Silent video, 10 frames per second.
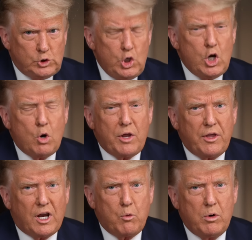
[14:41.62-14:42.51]
No, I
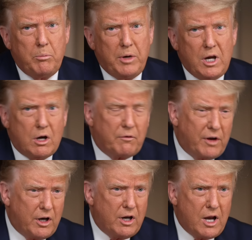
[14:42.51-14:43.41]
think I wouldn't be here if
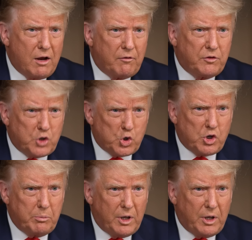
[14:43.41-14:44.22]
I didn't have social